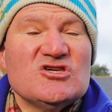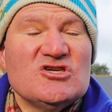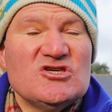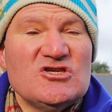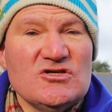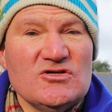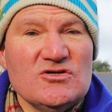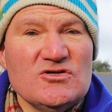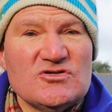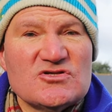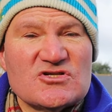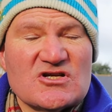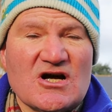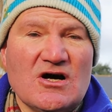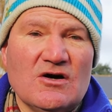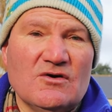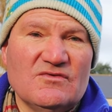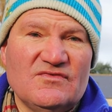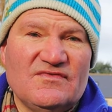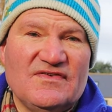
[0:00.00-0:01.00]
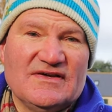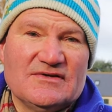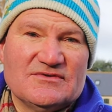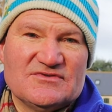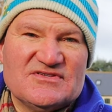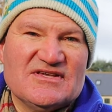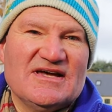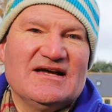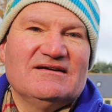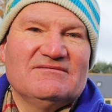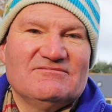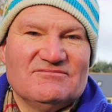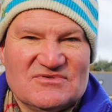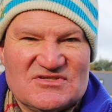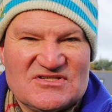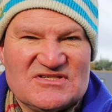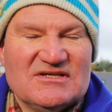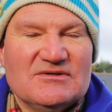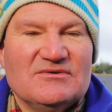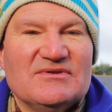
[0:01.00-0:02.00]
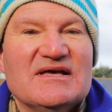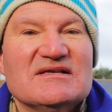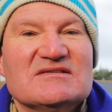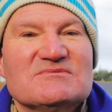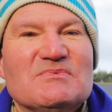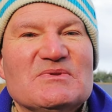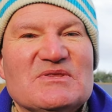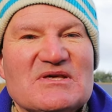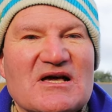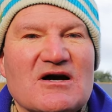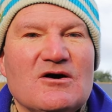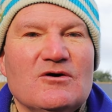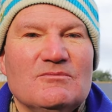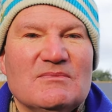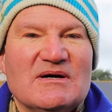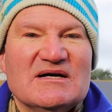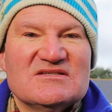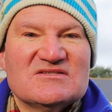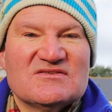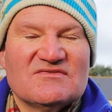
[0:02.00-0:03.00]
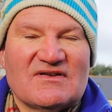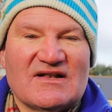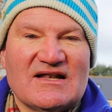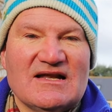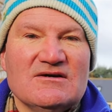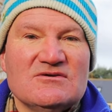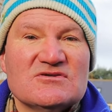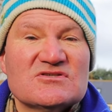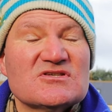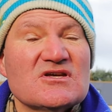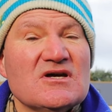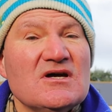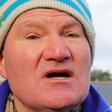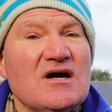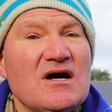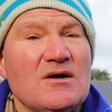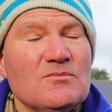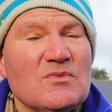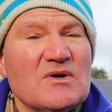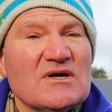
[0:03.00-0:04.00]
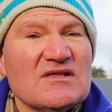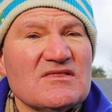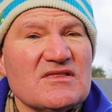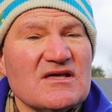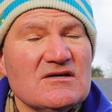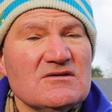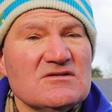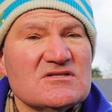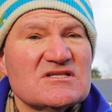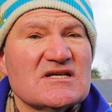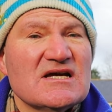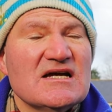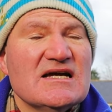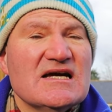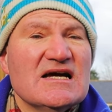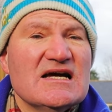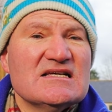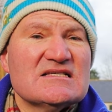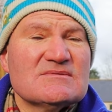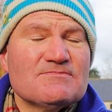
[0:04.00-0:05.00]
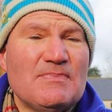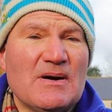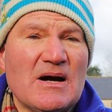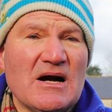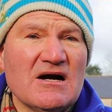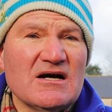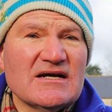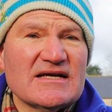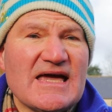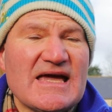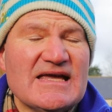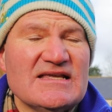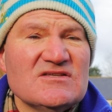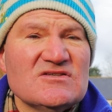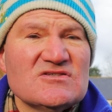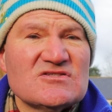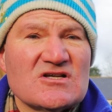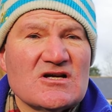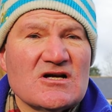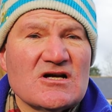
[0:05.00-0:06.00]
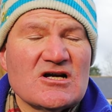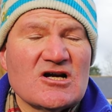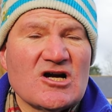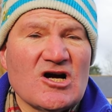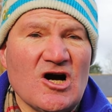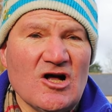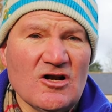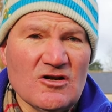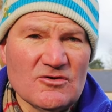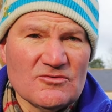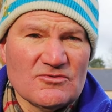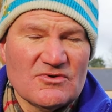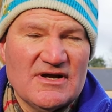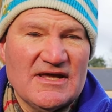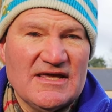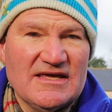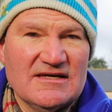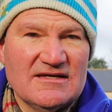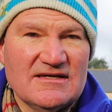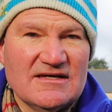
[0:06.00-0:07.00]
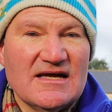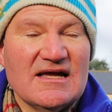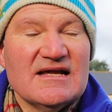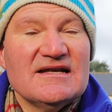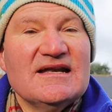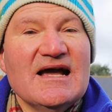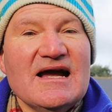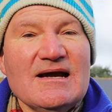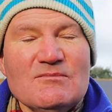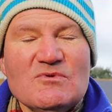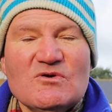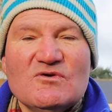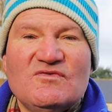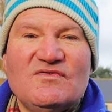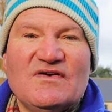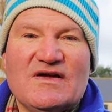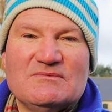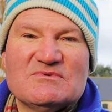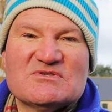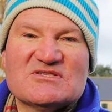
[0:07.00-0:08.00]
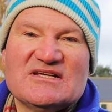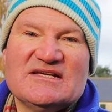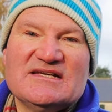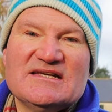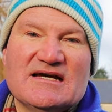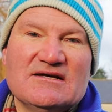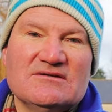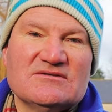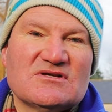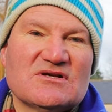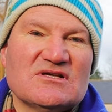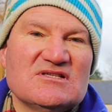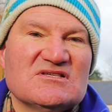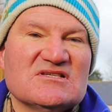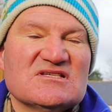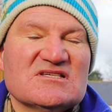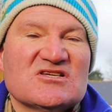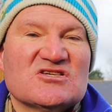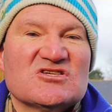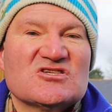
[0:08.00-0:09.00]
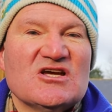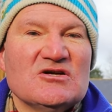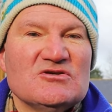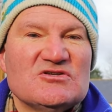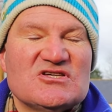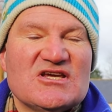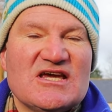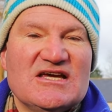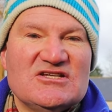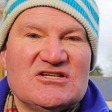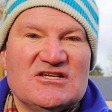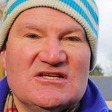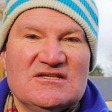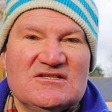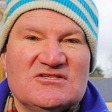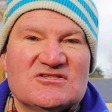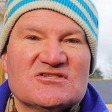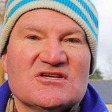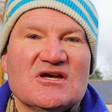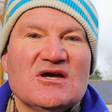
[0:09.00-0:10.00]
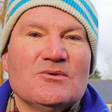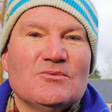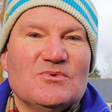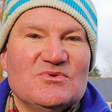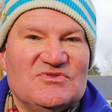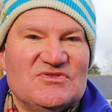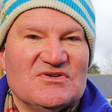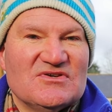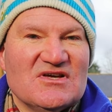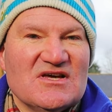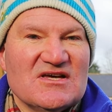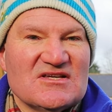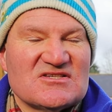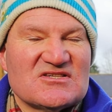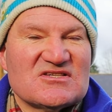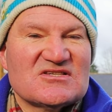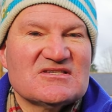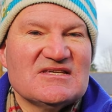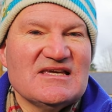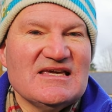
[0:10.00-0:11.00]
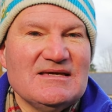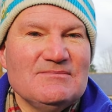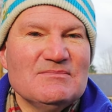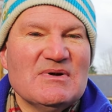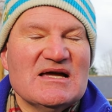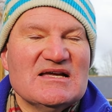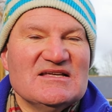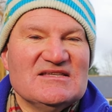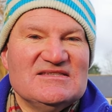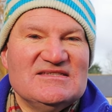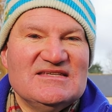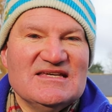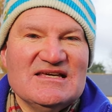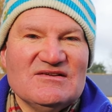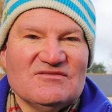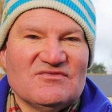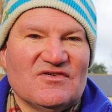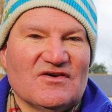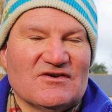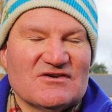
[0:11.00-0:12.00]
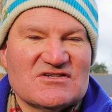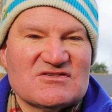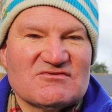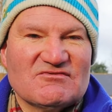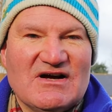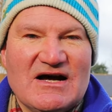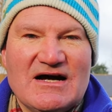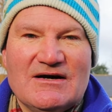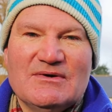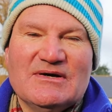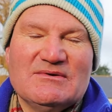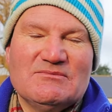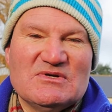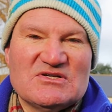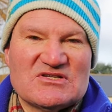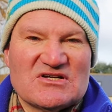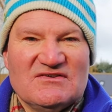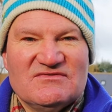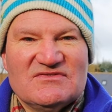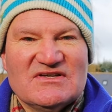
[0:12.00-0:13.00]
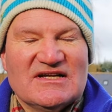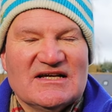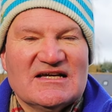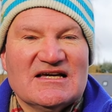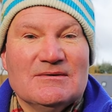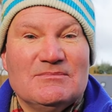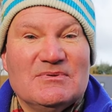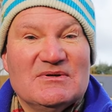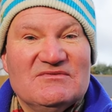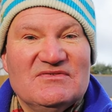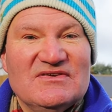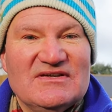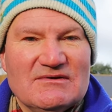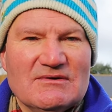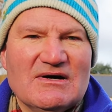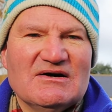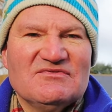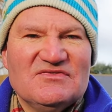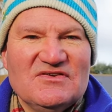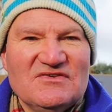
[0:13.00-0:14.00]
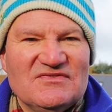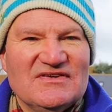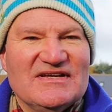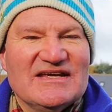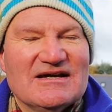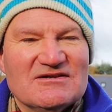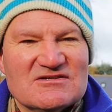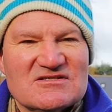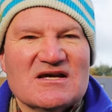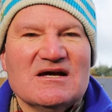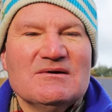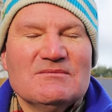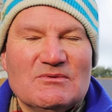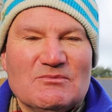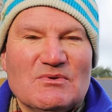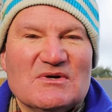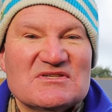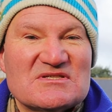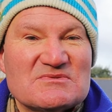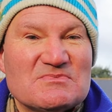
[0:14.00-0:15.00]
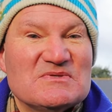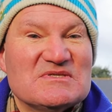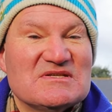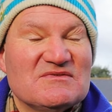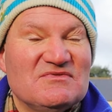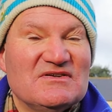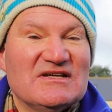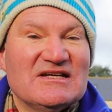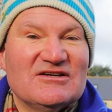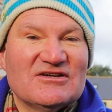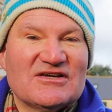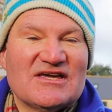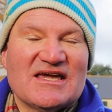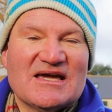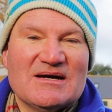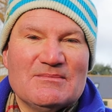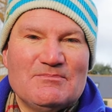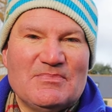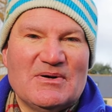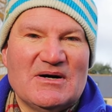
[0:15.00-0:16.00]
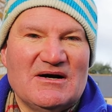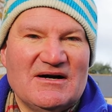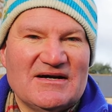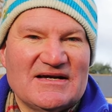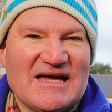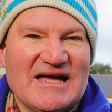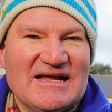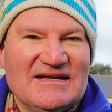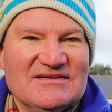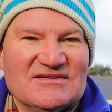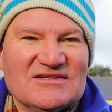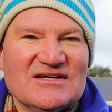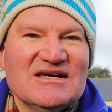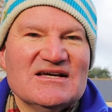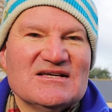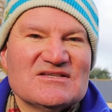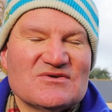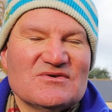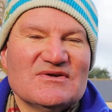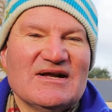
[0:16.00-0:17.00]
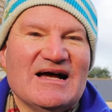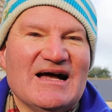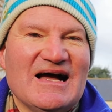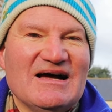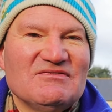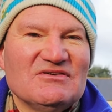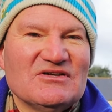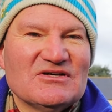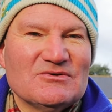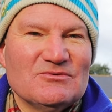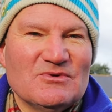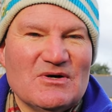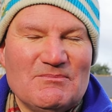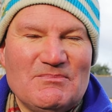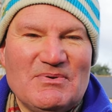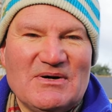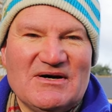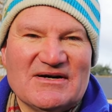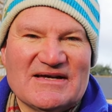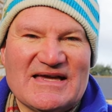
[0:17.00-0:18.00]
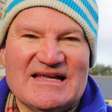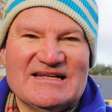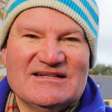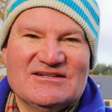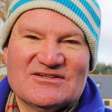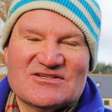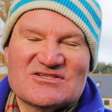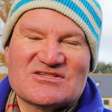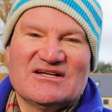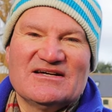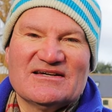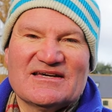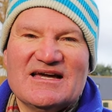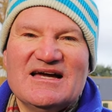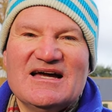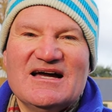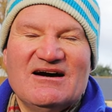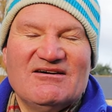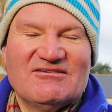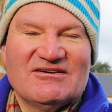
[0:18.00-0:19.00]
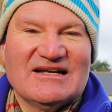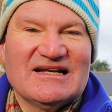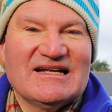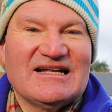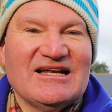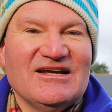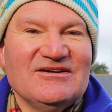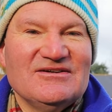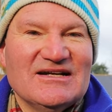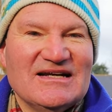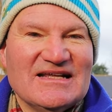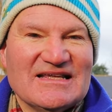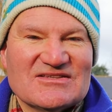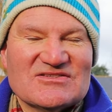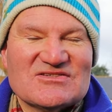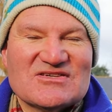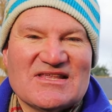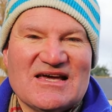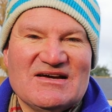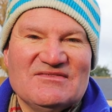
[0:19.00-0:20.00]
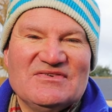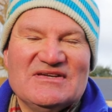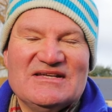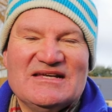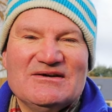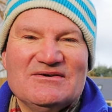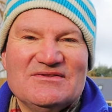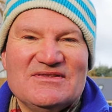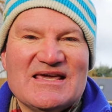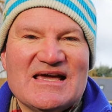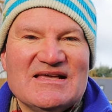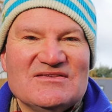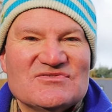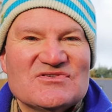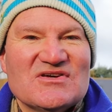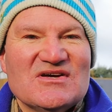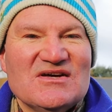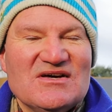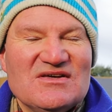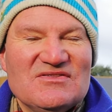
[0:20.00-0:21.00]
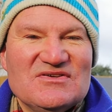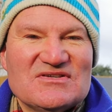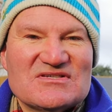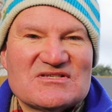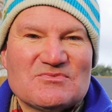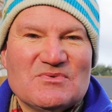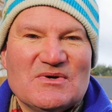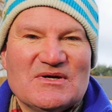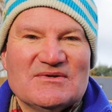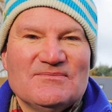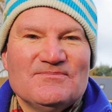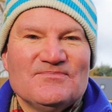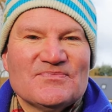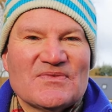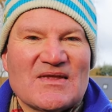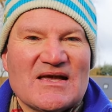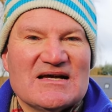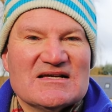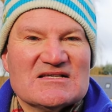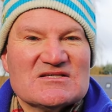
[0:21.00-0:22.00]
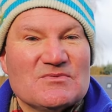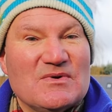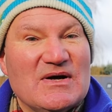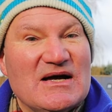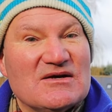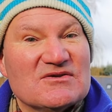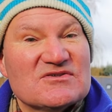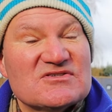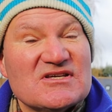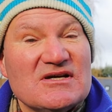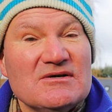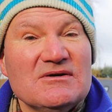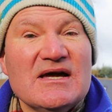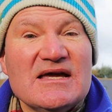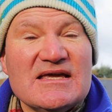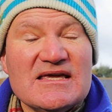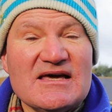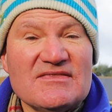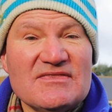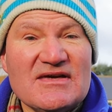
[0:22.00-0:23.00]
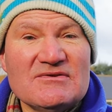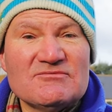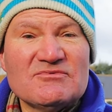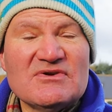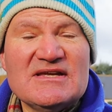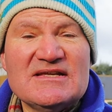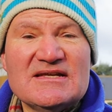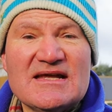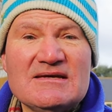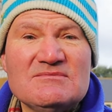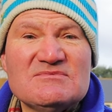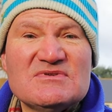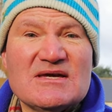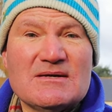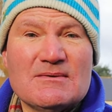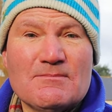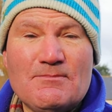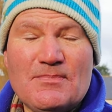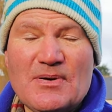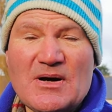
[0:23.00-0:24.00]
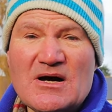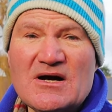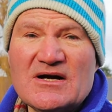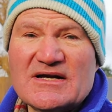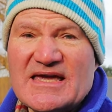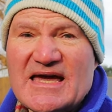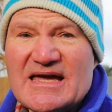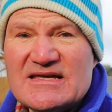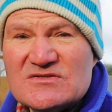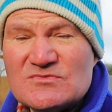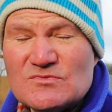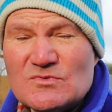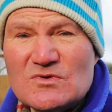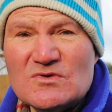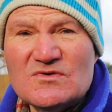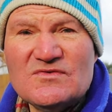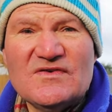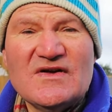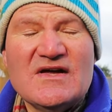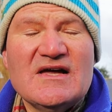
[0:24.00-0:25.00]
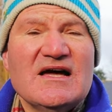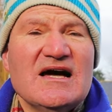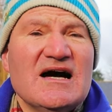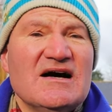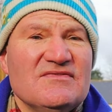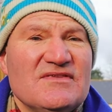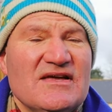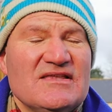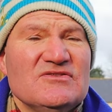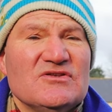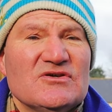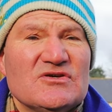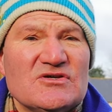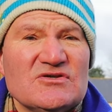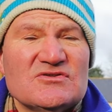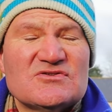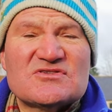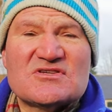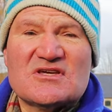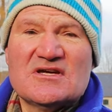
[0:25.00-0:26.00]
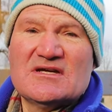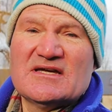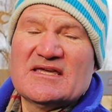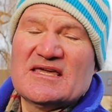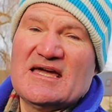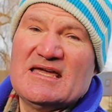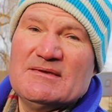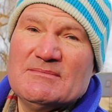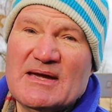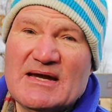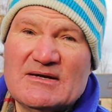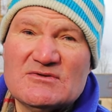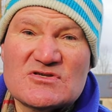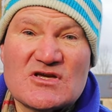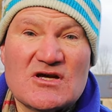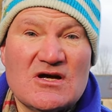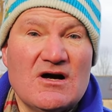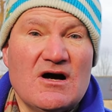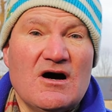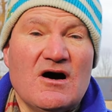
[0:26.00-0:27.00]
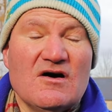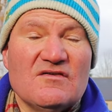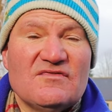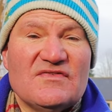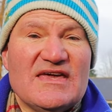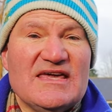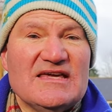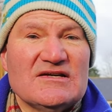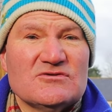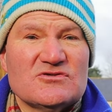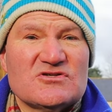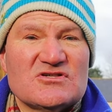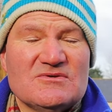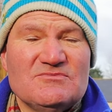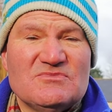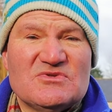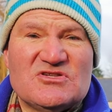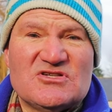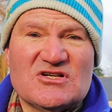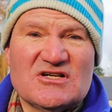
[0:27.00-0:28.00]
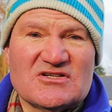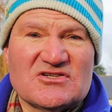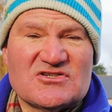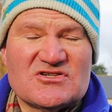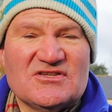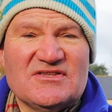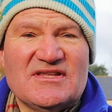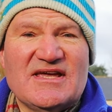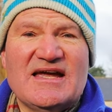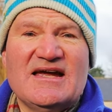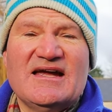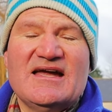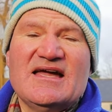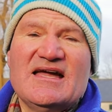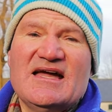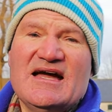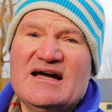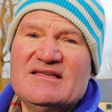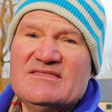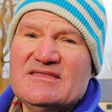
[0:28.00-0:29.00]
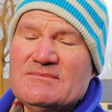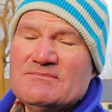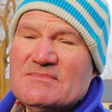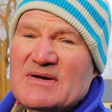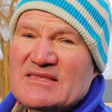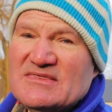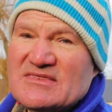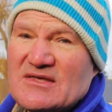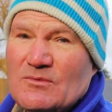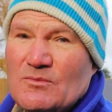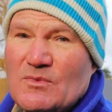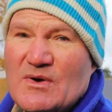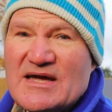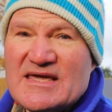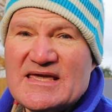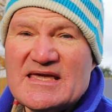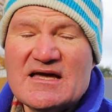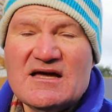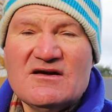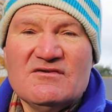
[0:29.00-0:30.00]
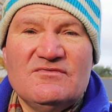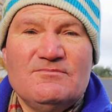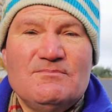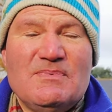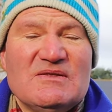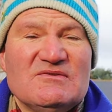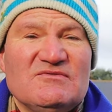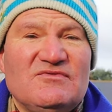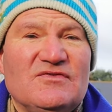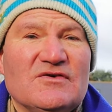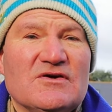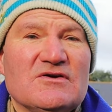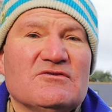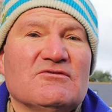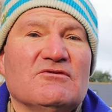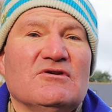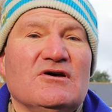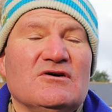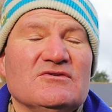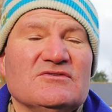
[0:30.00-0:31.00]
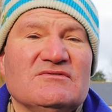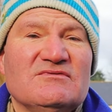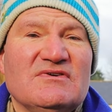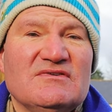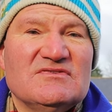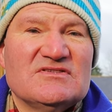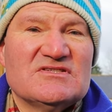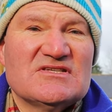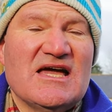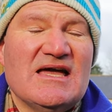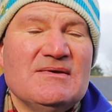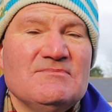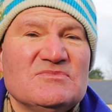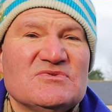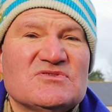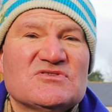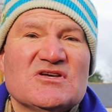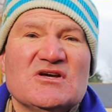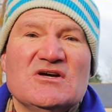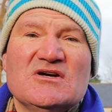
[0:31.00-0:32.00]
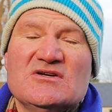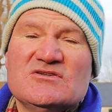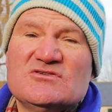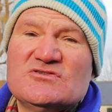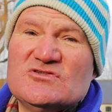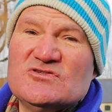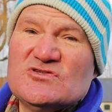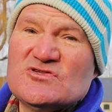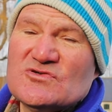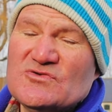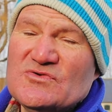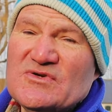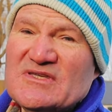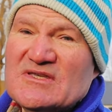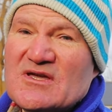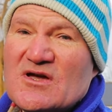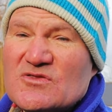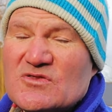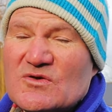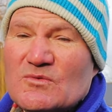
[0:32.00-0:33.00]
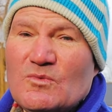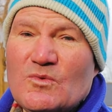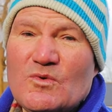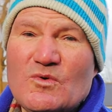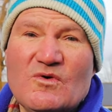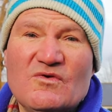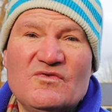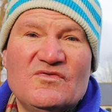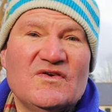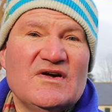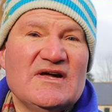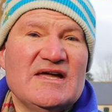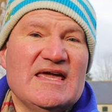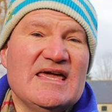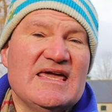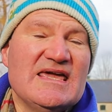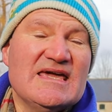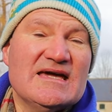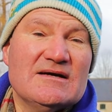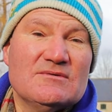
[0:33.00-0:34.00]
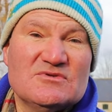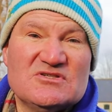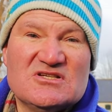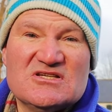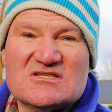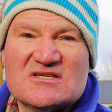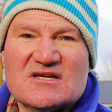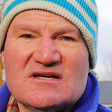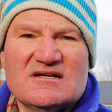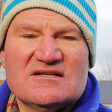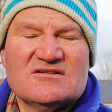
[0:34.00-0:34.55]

huge coal fields there, it still does, but the coal mines have closed. And one of those is Parkend Colliery, now more famously known because its associations with the steam Dean Forest Railway, which I've done a couple of video, a few videos, but one specifically looking at Parkend. So you will have a look at what Parkend looks like, I'll include a link to that video at the end of this one as well. So yeah, they renamed it Parkend Wharf and then the goods came out of Inglesham Junction there and then made their way a bit further along the River Thames to join the wharf here, which is